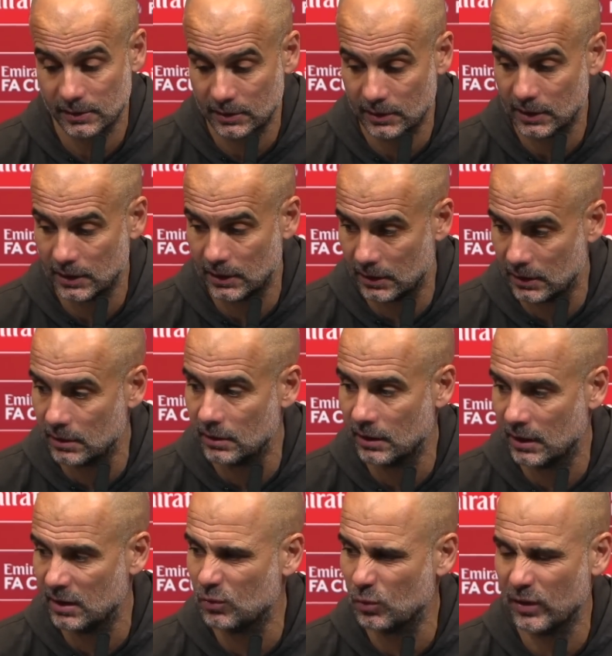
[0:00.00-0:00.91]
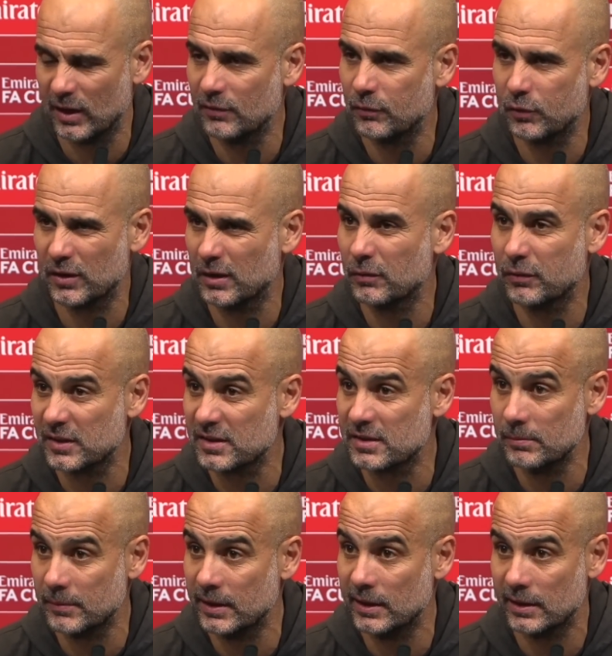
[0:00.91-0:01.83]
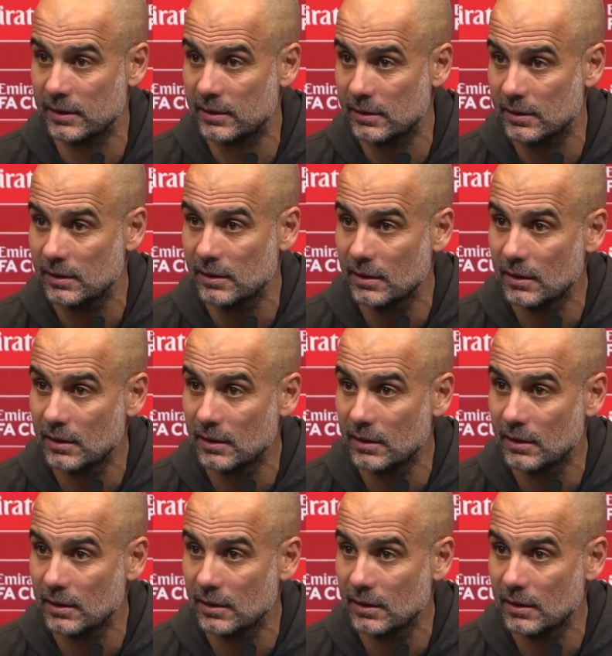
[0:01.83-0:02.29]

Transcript: And today, for the first minute,